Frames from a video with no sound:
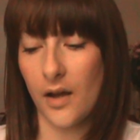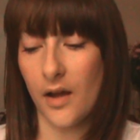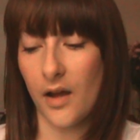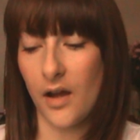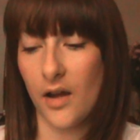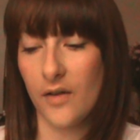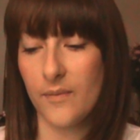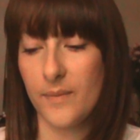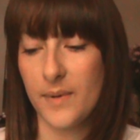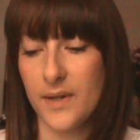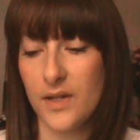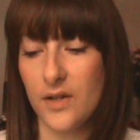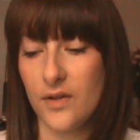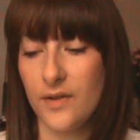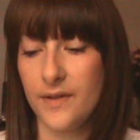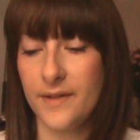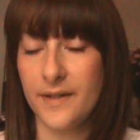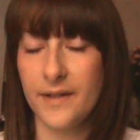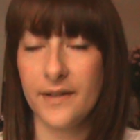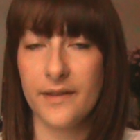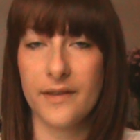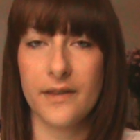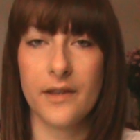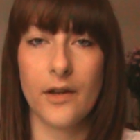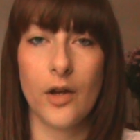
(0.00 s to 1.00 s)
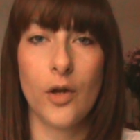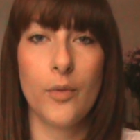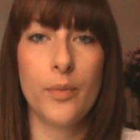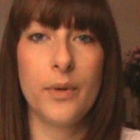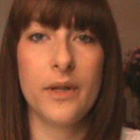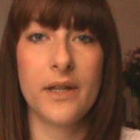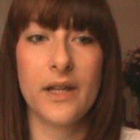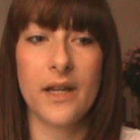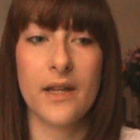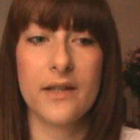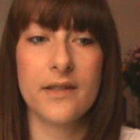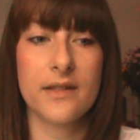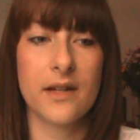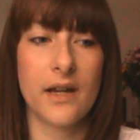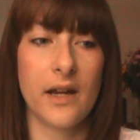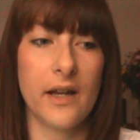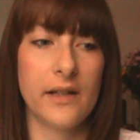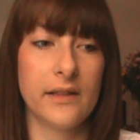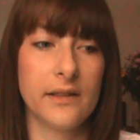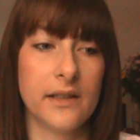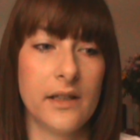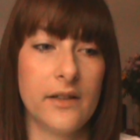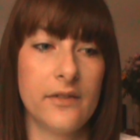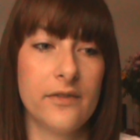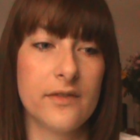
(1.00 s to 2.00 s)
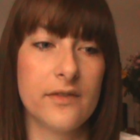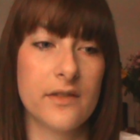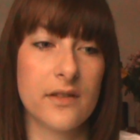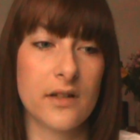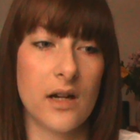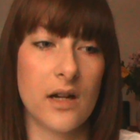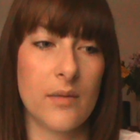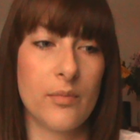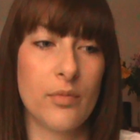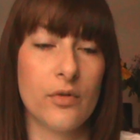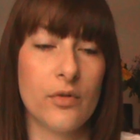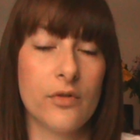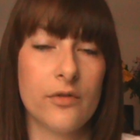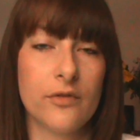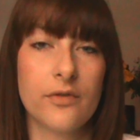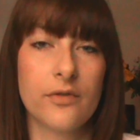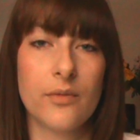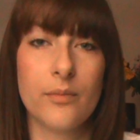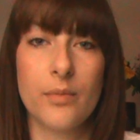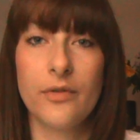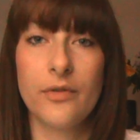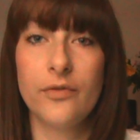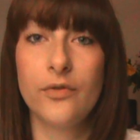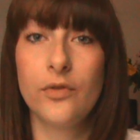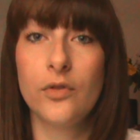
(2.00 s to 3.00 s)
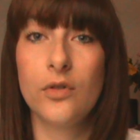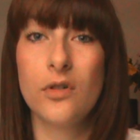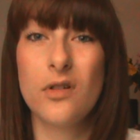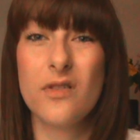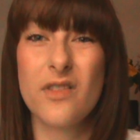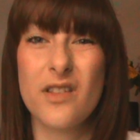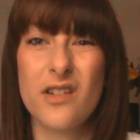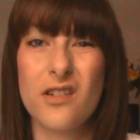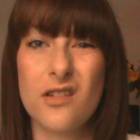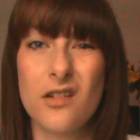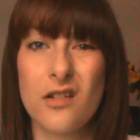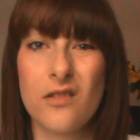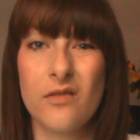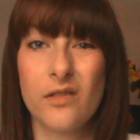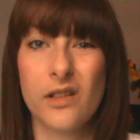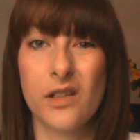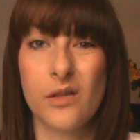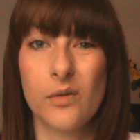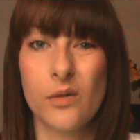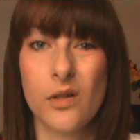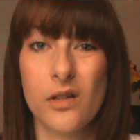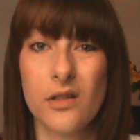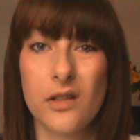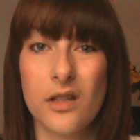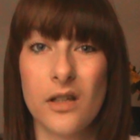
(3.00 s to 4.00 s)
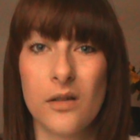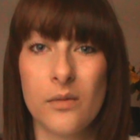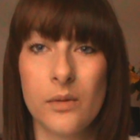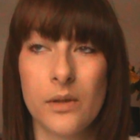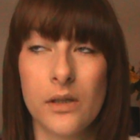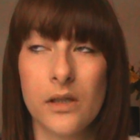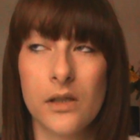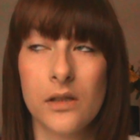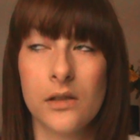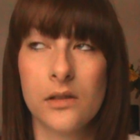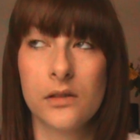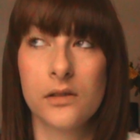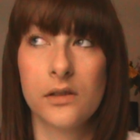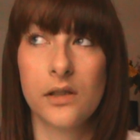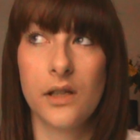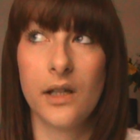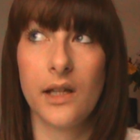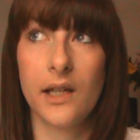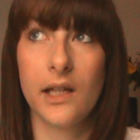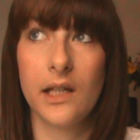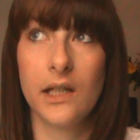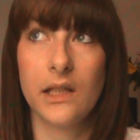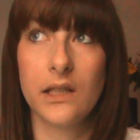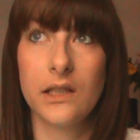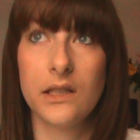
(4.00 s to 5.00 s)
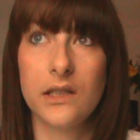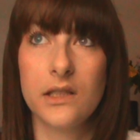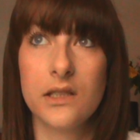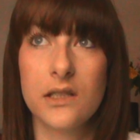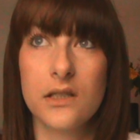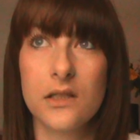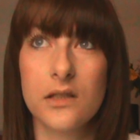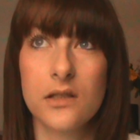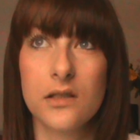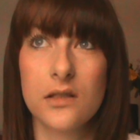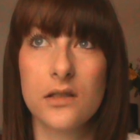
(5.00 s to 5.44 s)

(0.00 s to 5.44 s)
I've been using the OPKs that I had left that I bought from before that don't really work that well, and